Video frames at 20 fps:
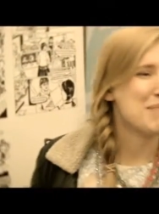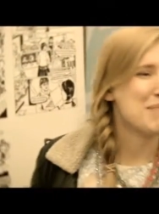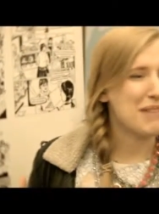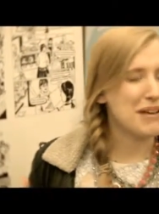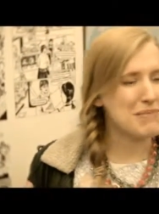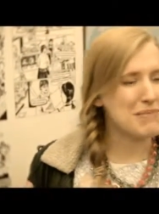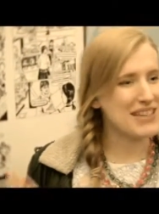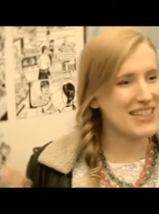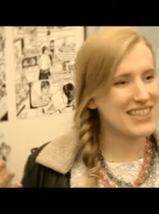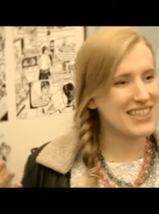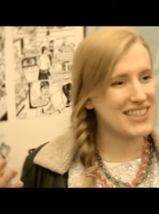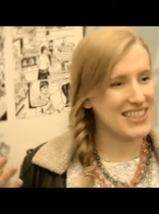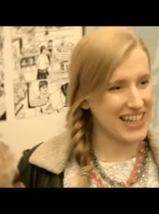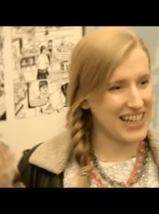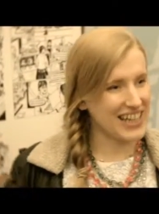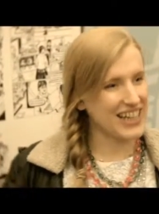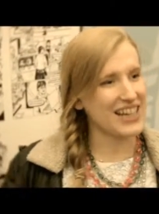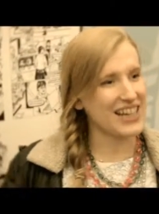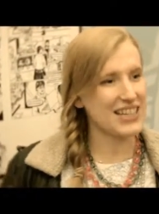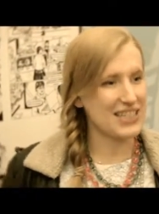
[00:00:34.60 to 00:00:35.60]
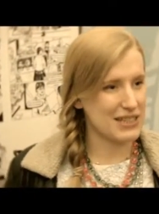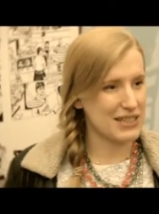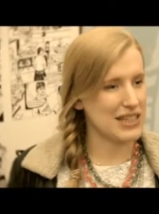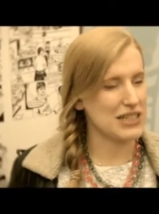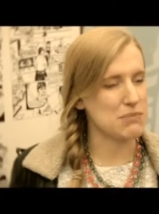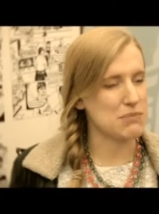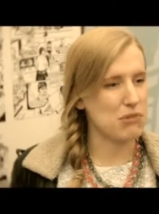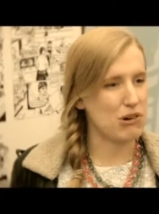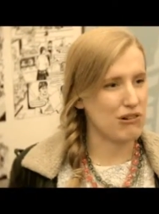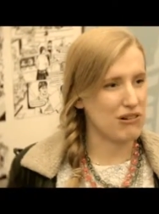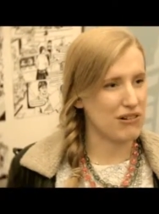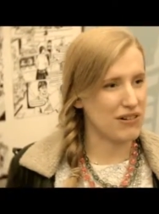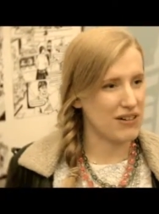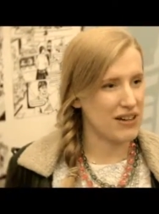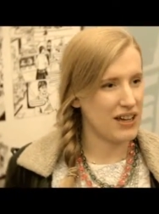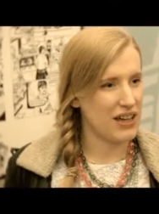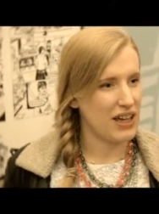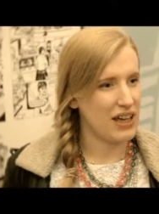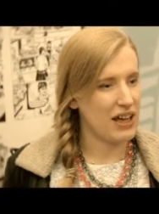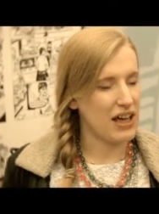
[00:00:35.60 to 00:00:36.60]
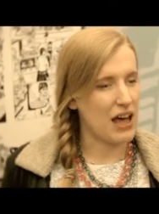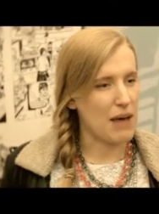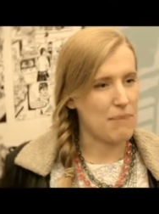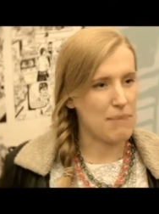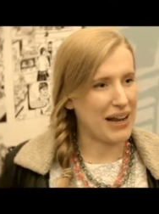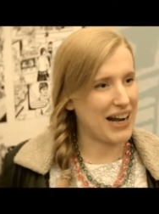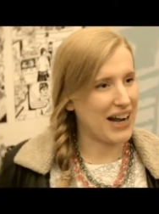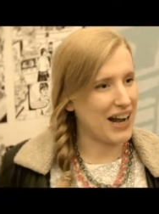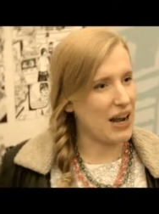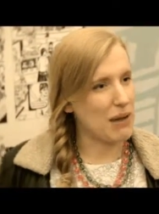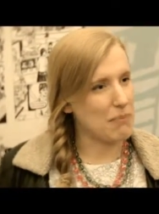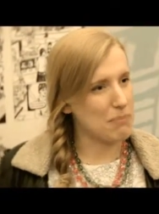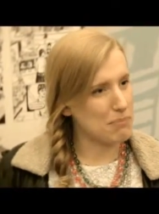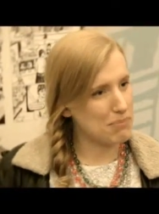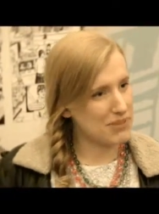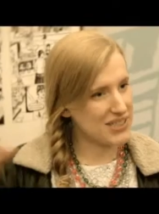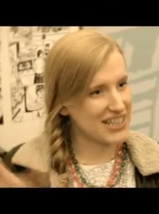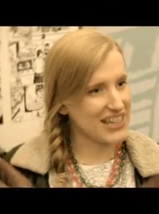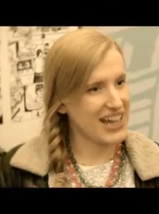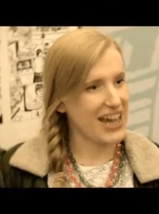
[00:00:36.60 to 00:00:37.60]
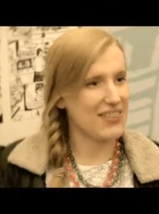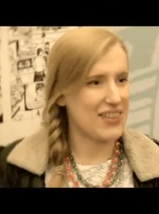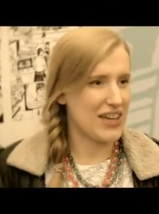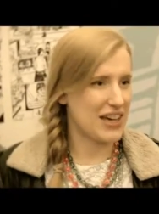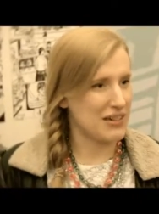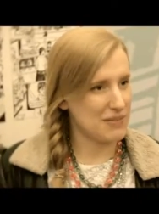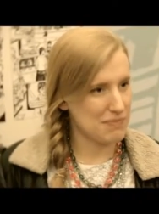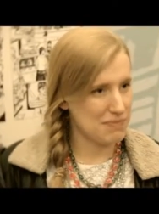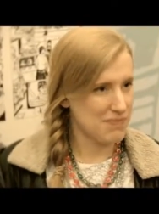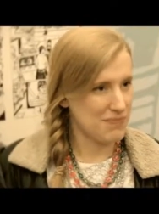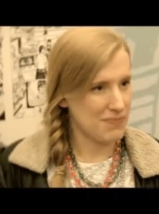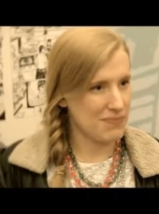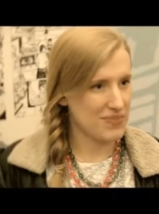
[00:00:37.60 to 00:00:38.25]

maybe seeing it as, as more a big lump together